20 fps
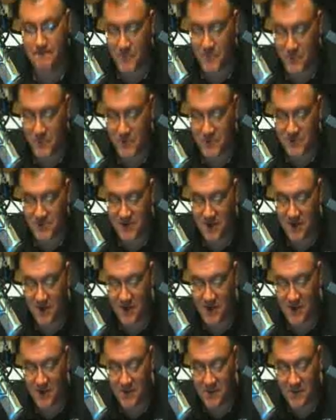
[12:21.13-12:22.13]
Who's he
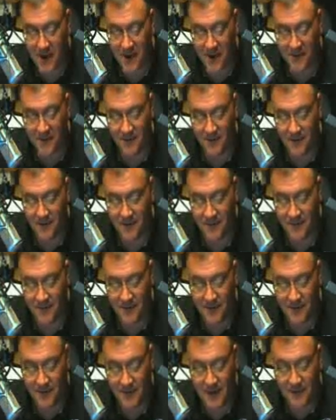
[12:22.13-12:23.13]
talking about?
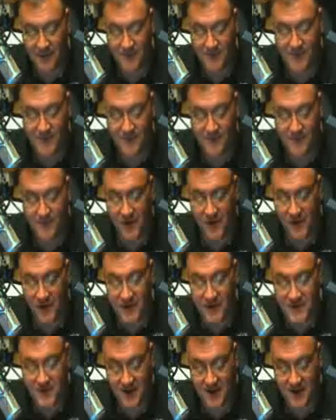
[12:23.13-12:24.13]
It was the
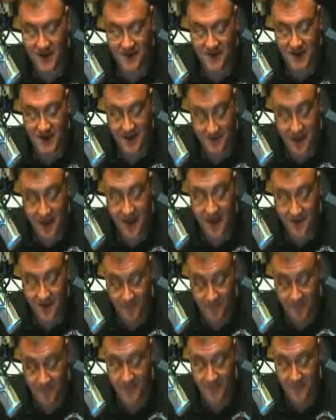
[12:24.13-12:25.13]
Philistines, I think,
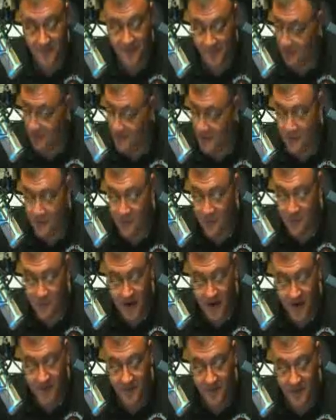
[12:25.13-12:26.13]
if I remember
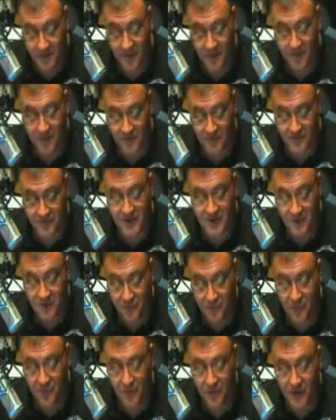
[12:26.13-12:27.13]
right. 1 Samuel
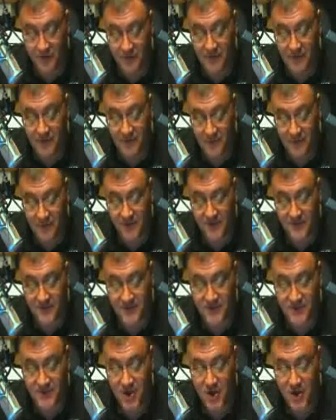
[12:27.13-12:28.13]
4, that would be the
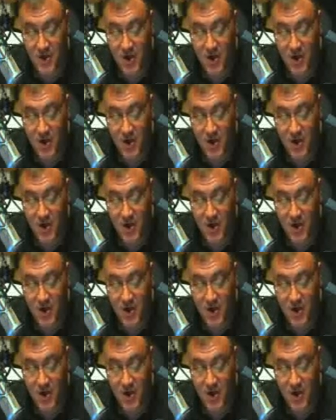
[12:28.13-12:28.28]
Philistines.